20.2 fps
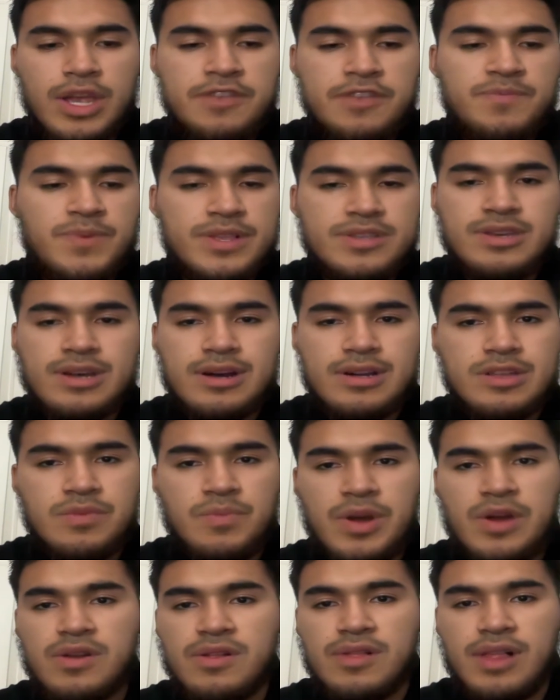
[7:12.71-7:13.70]
It's been talked
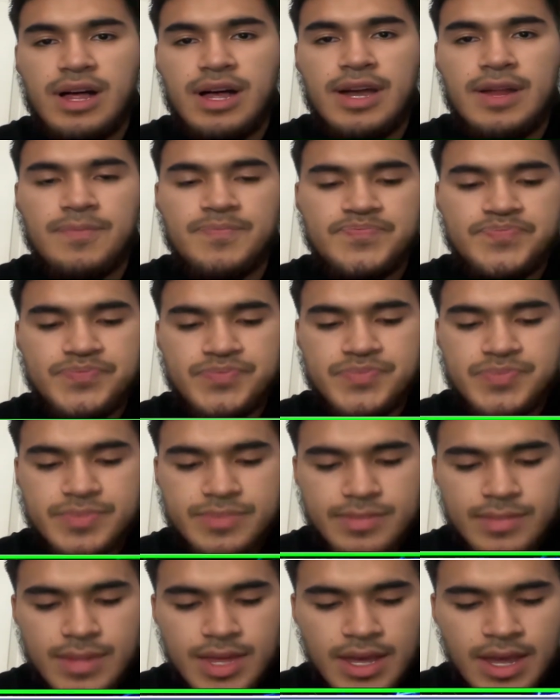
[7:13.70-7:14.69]
about a lot
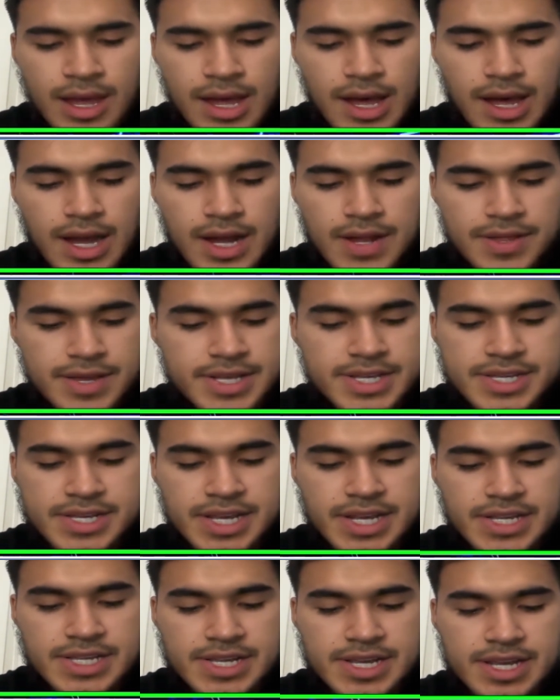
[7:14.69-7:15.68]
uh, this
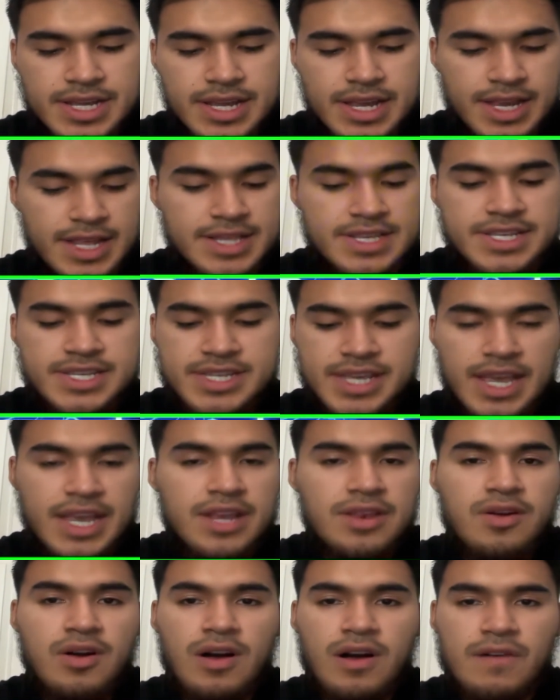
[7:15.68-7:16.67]
season. An
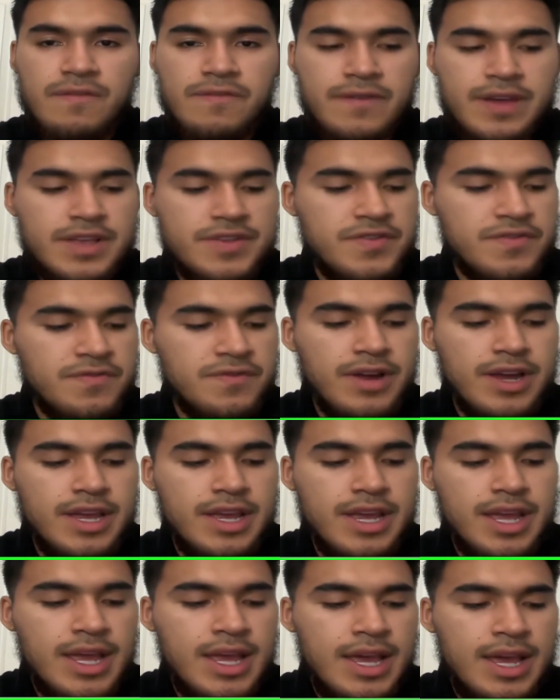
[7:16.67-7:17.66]
insane offense,
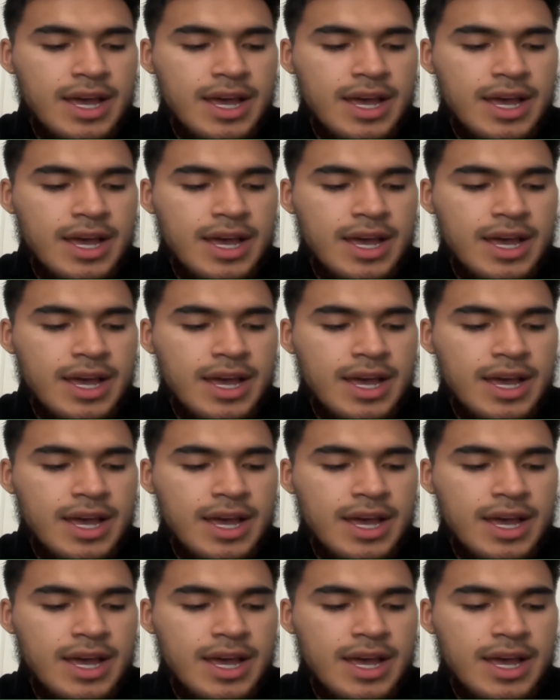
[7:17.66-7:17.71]
right?